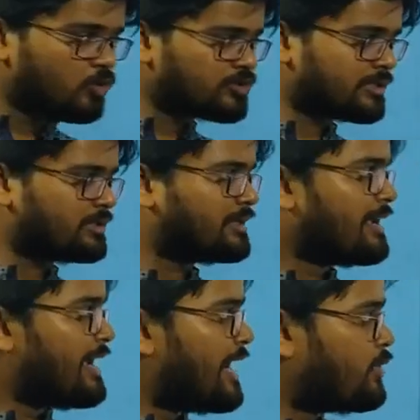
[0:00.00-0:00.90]
ocean.
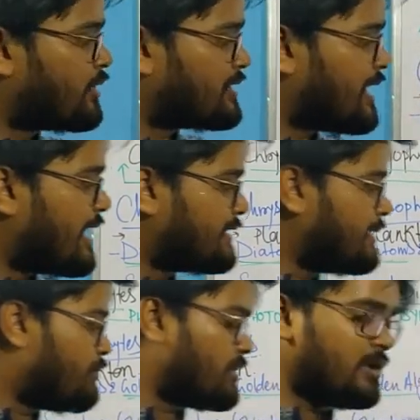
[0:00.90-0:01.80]
And what are the other
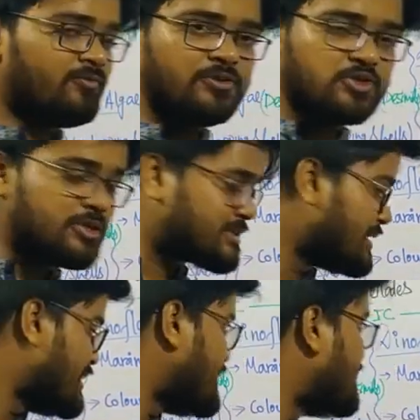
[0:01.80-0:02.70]
important features?
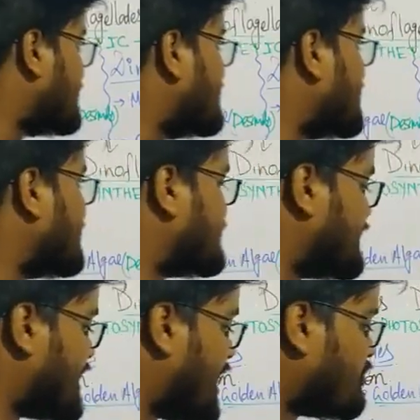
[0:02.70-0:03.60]
Here in
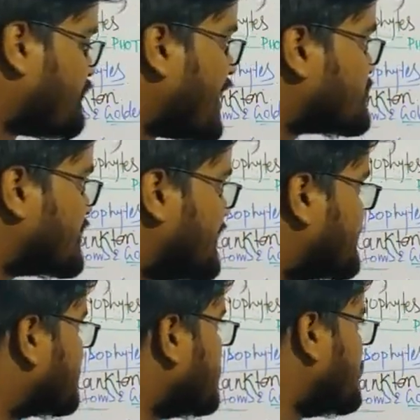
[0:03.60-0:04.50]
the
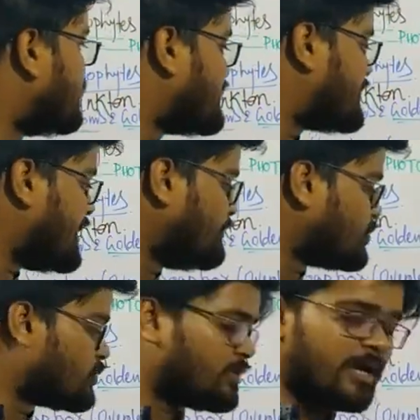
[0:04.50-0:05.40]
dinoflagellates, we came
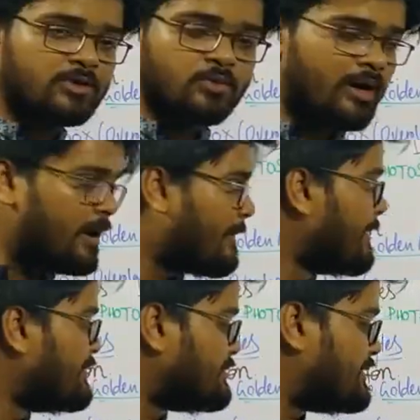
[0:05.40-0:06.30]
to know that one,
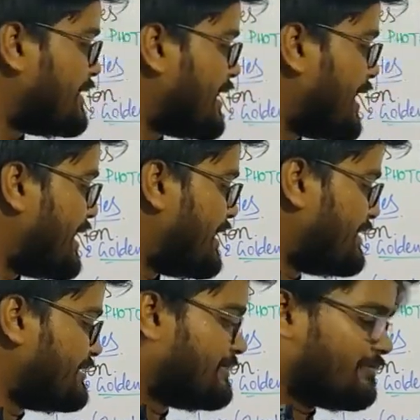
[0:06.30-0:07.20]
they are